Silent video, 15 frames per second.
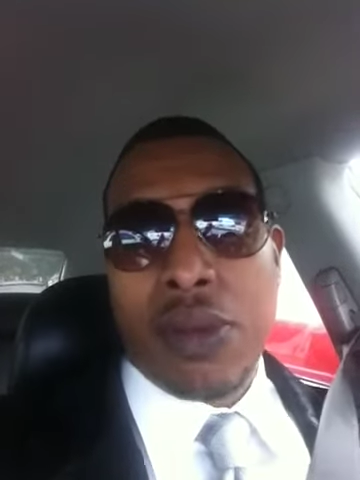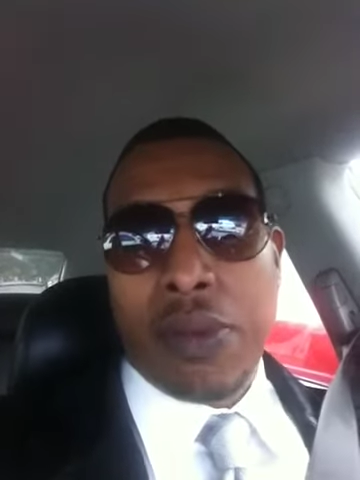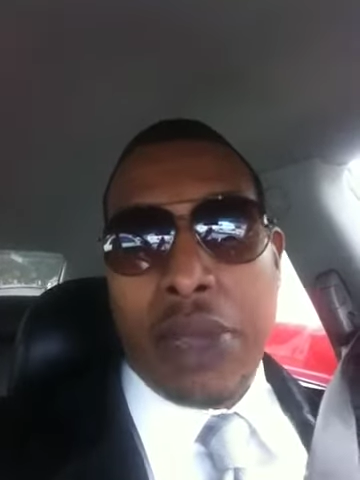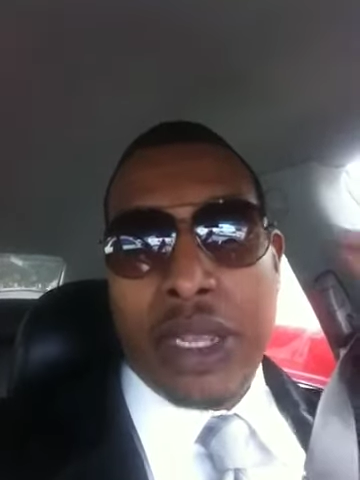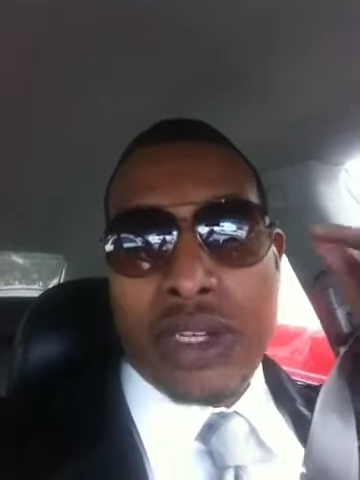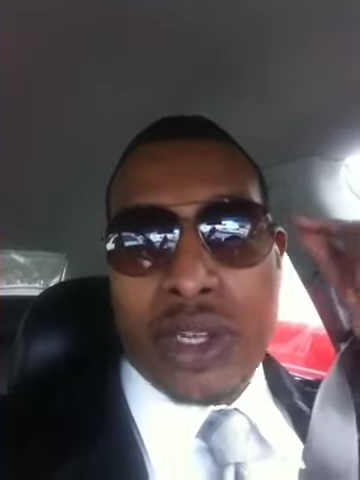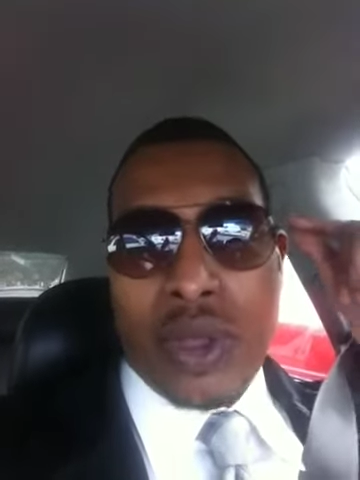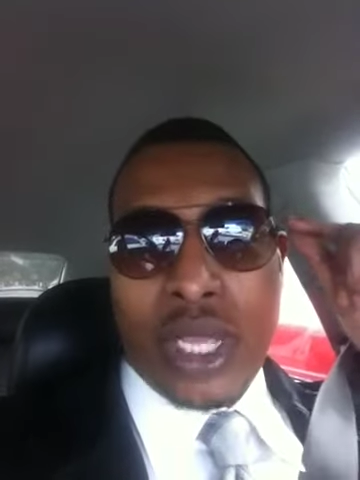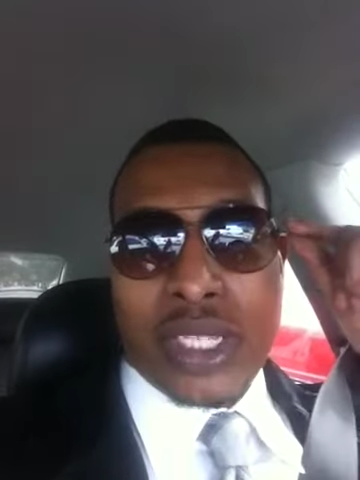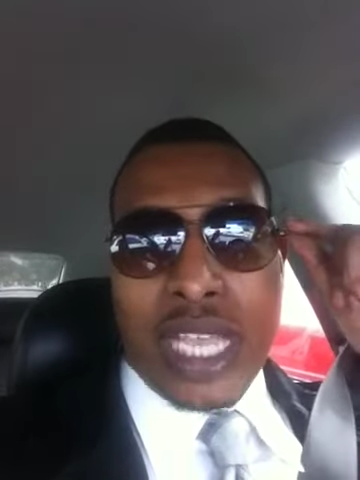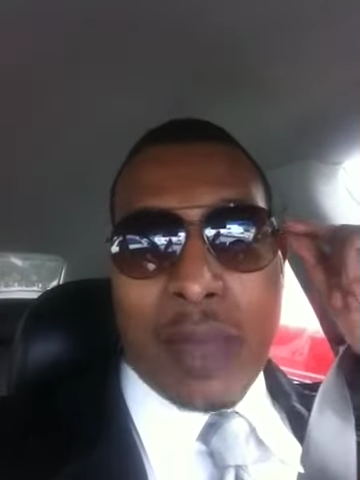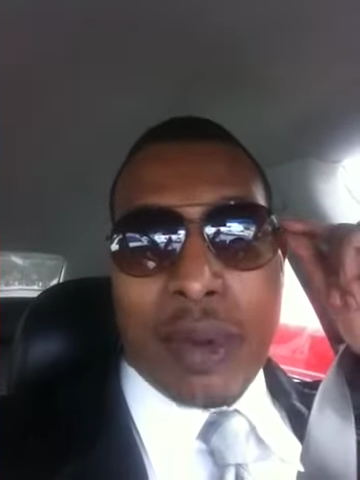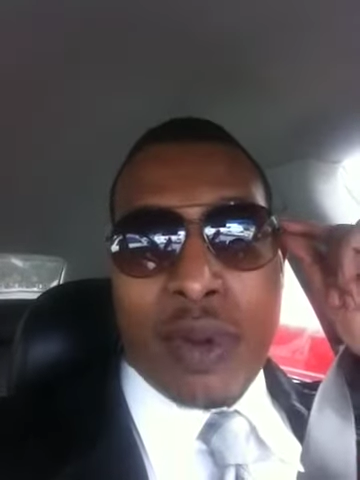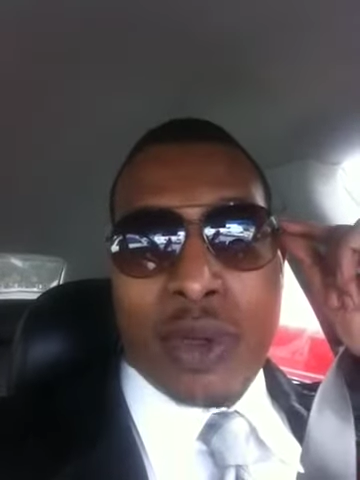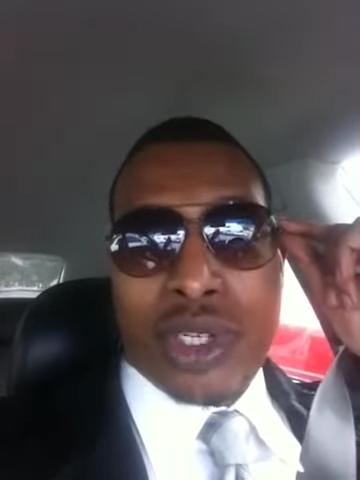make sure you're
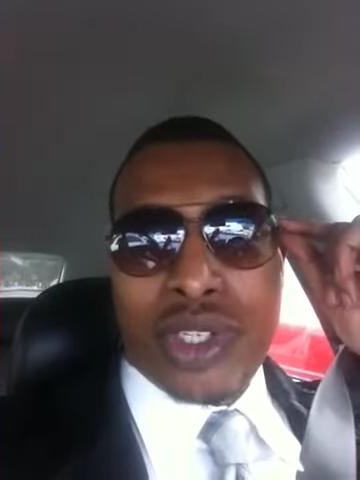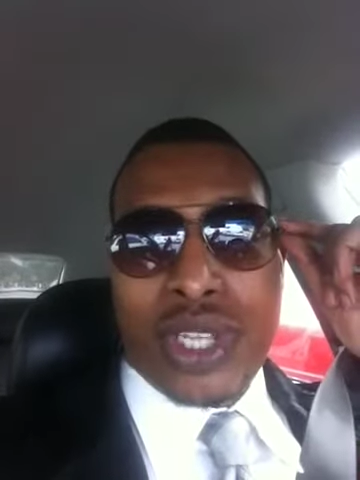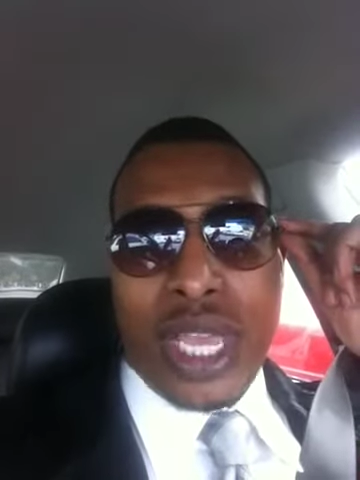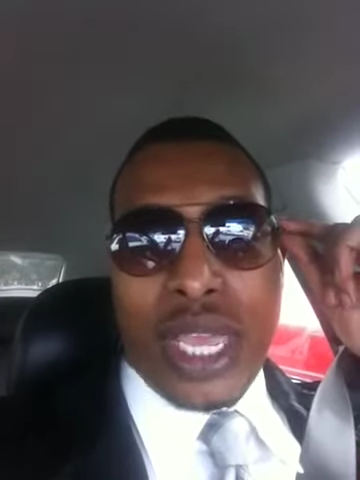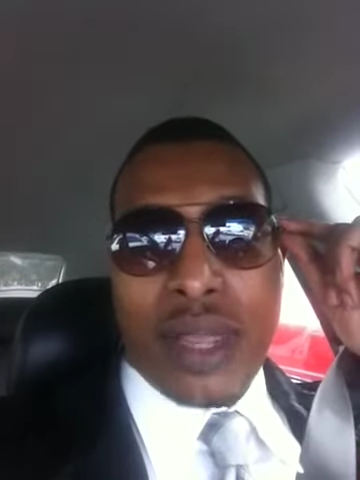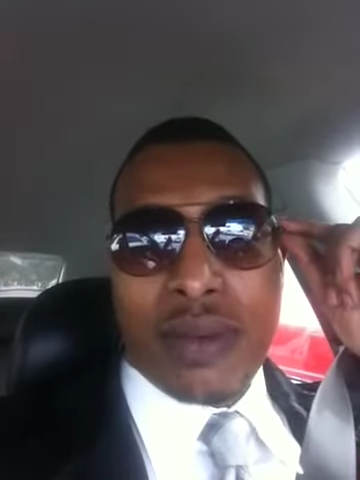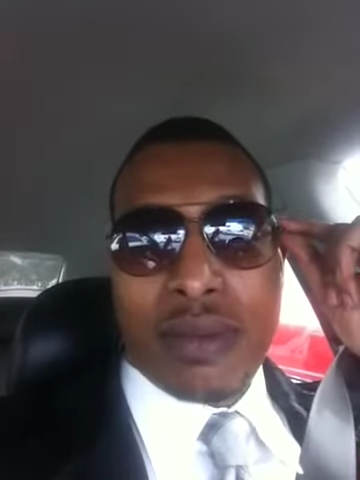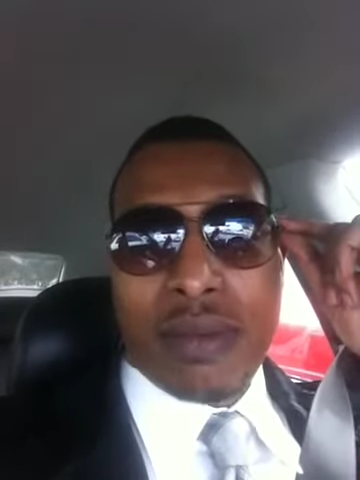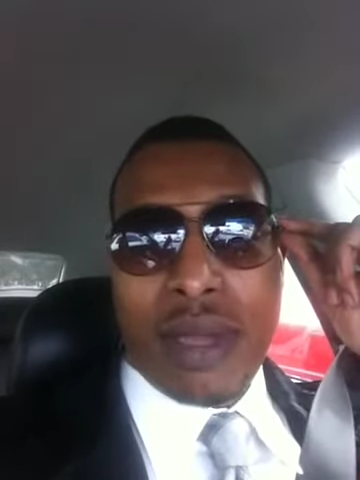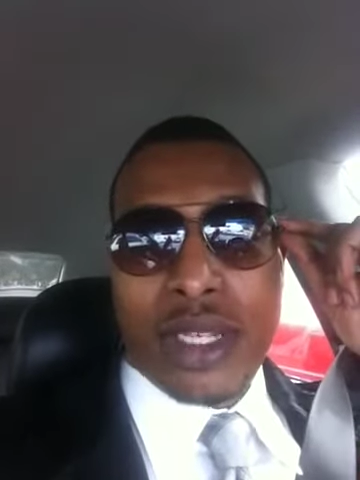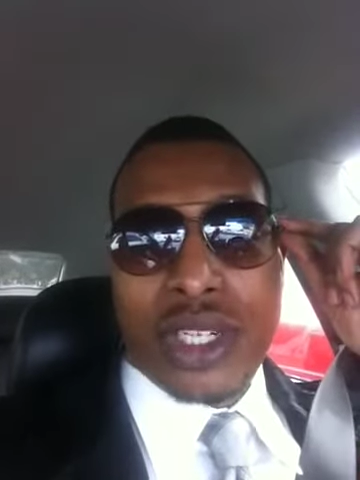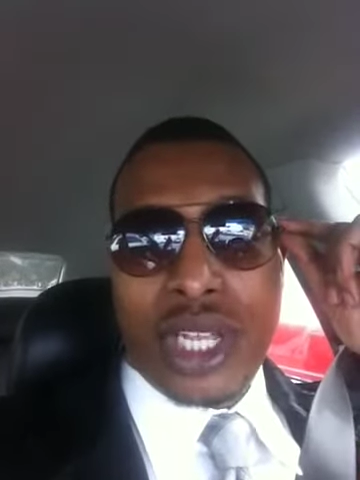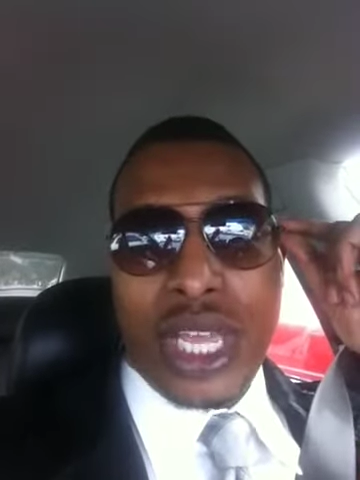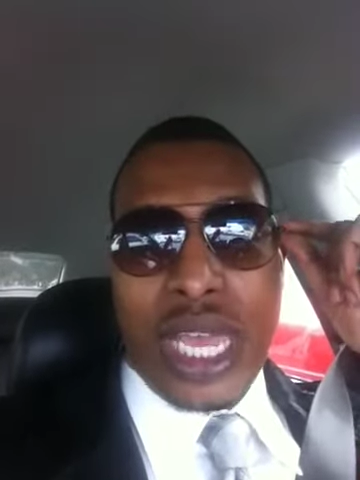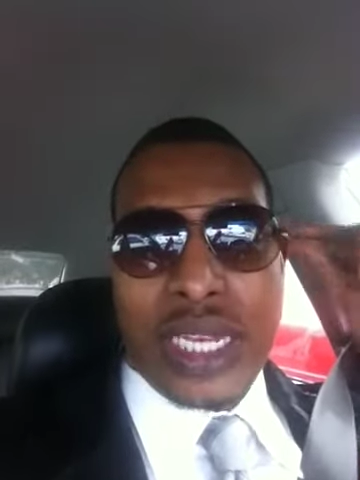examining what you're saying. Make
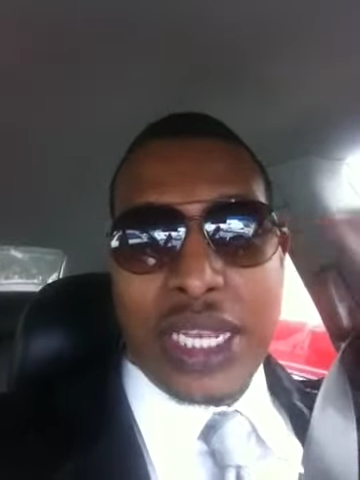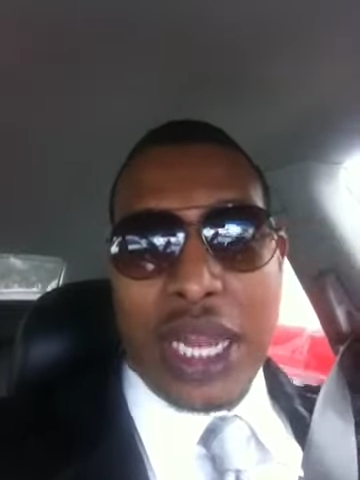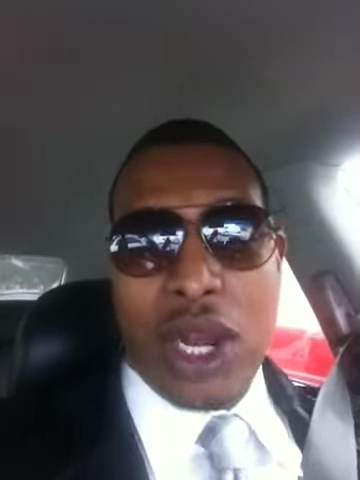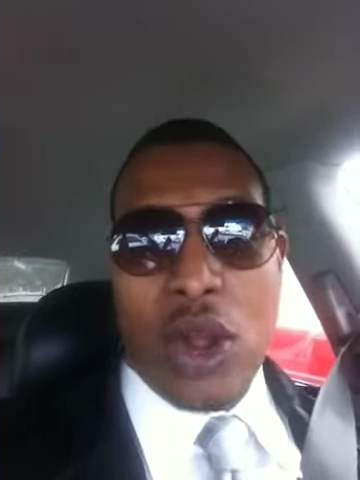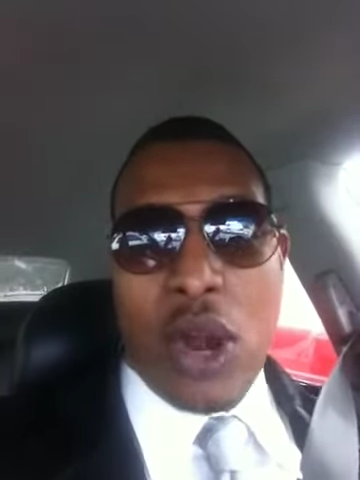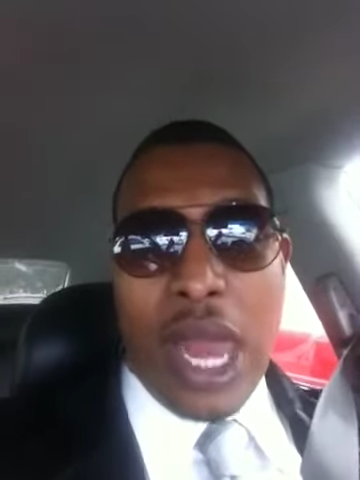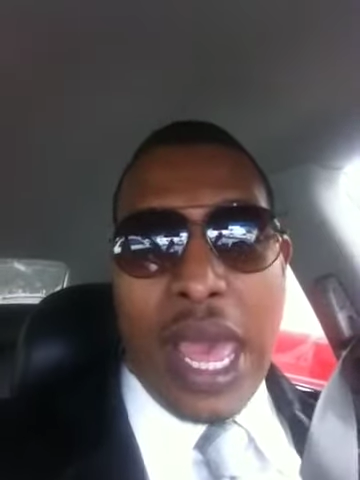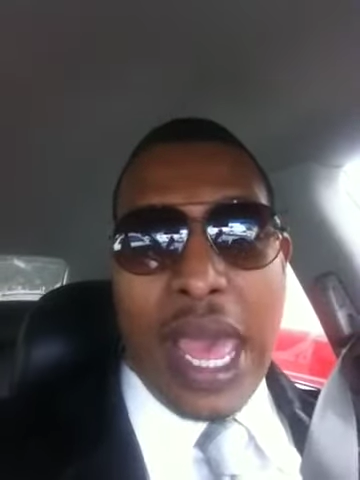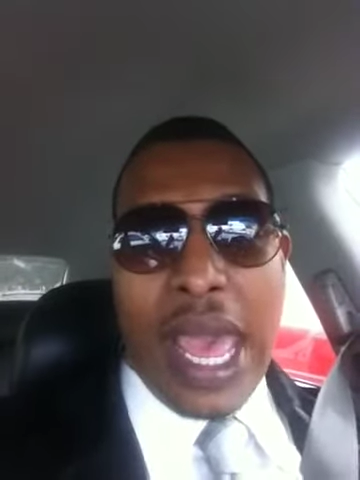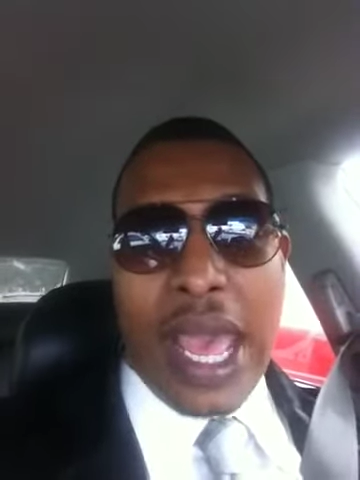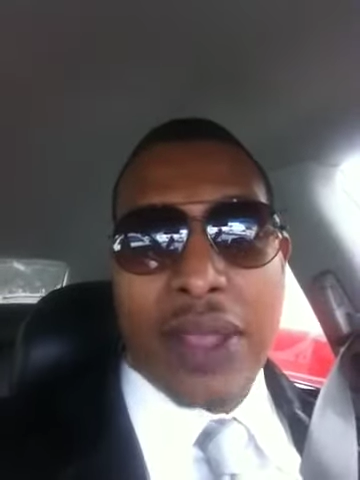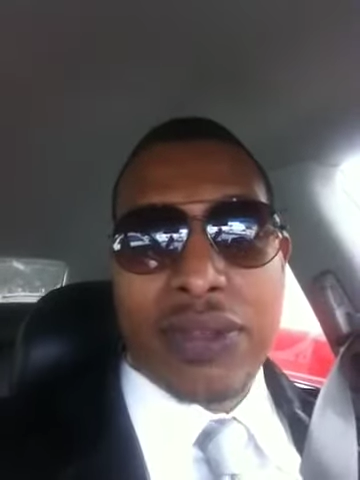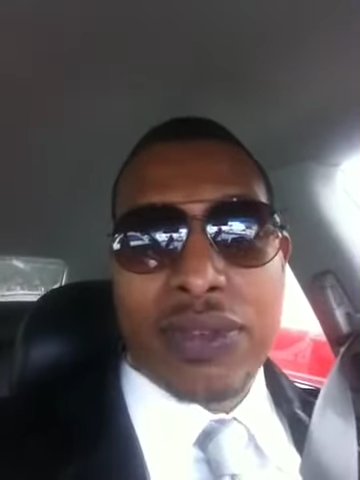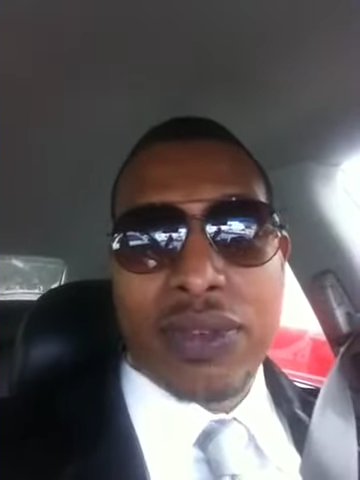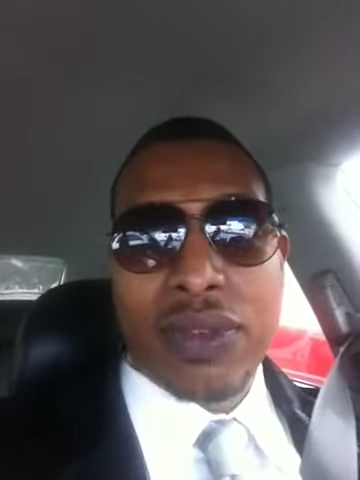sure you ain't telling no
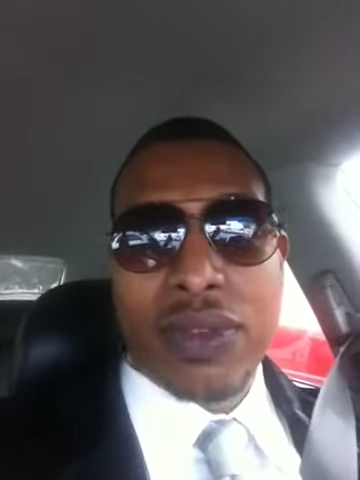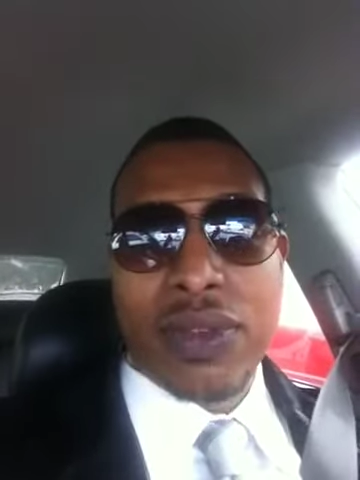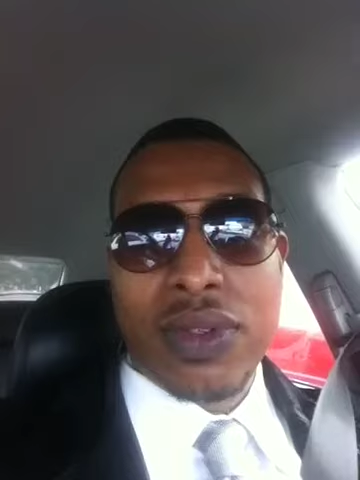lies.